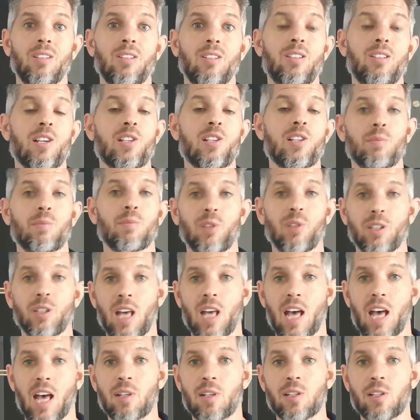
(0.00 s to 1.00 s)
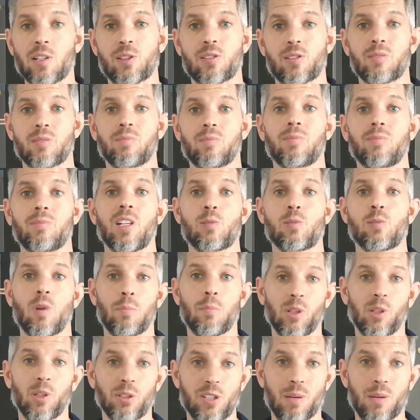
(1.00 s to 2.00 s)
Disciplined habits is
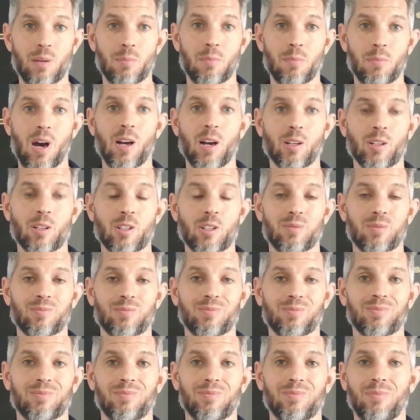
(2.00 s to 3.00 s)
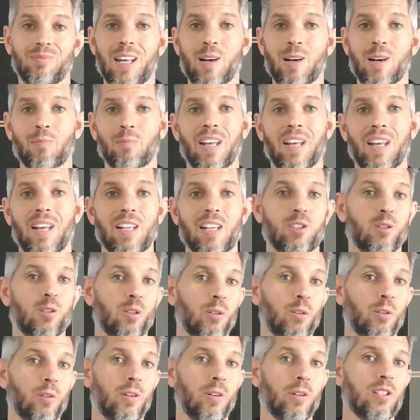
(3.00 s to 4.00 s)
what builds empires. Now, at
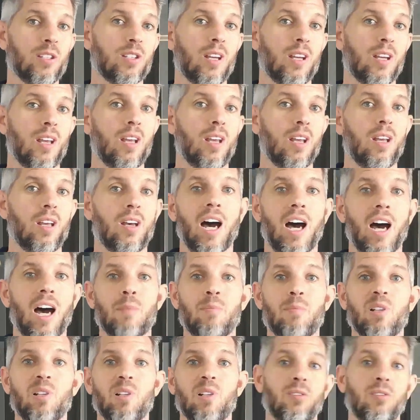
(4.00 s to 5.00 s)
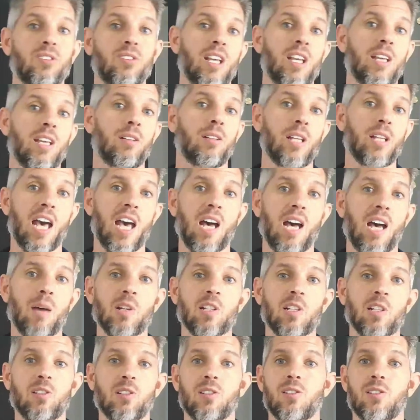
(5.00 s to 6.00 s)
Solar Grids, I built daily
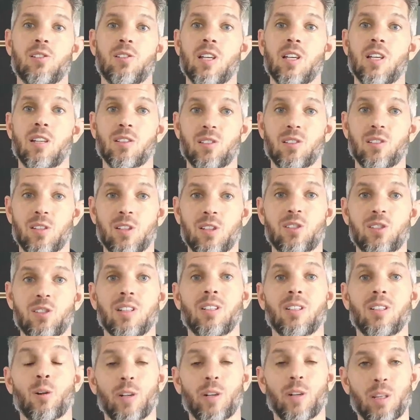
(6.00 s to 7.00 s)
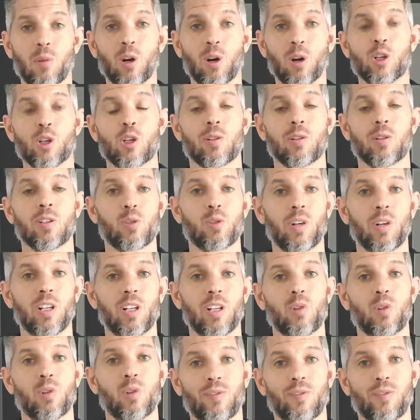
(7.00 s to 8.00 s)
habits to stay consistent during the merger in
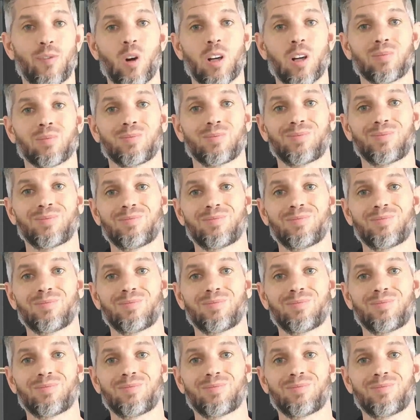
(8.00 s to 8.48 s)
2024.